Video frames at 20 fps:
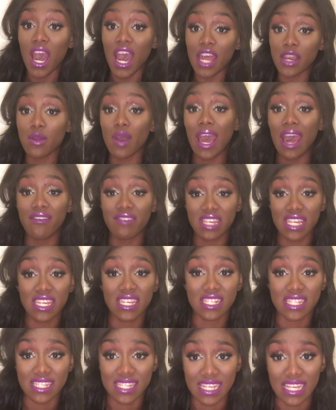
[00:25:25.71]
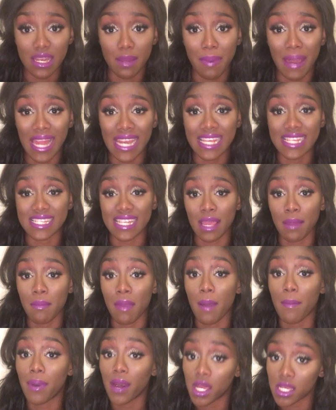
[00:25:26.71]
I don't have any concealer palettes in
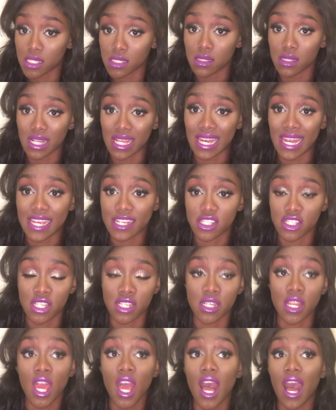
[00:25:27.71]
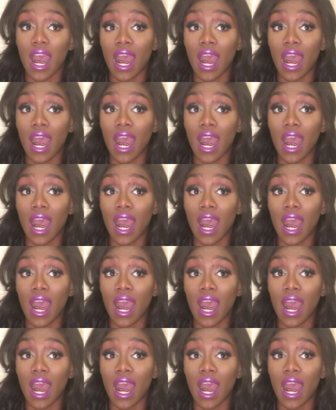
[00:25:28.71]
my personal collection.